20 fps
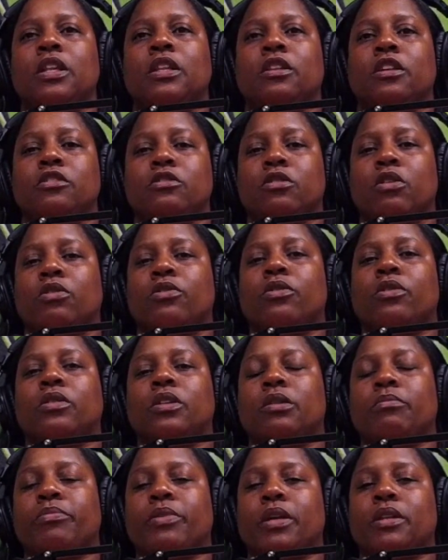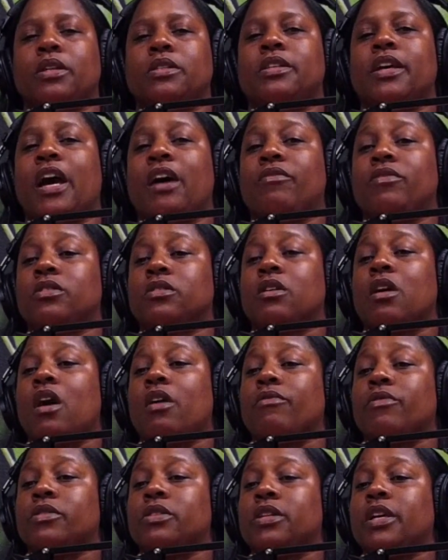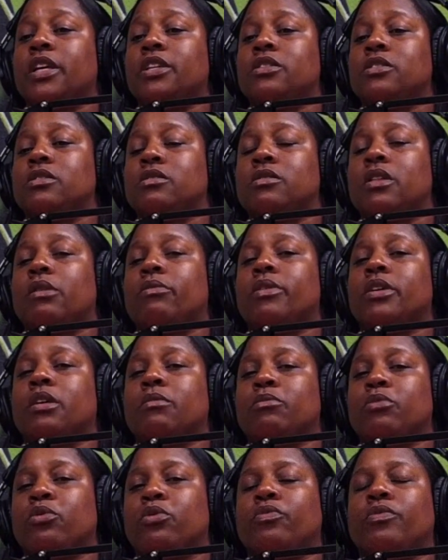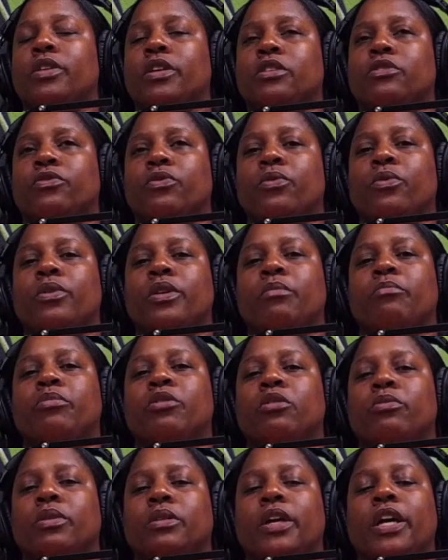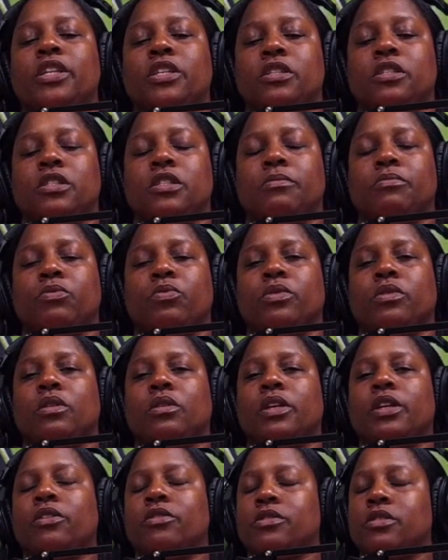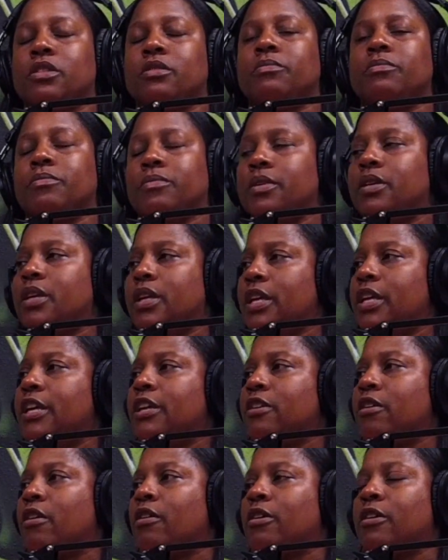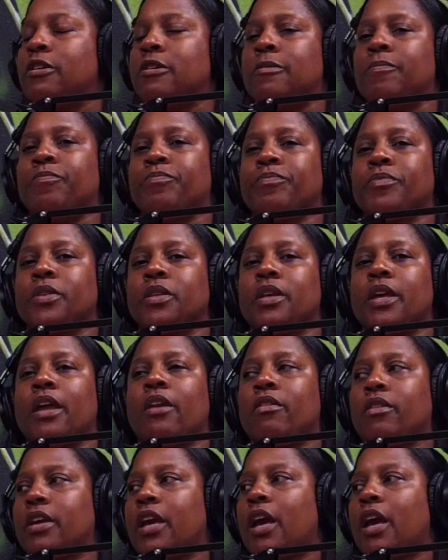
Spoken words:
Let's go to Olympia and let's have this conversation so that we can move things forward and build relationships with the leadership in our at our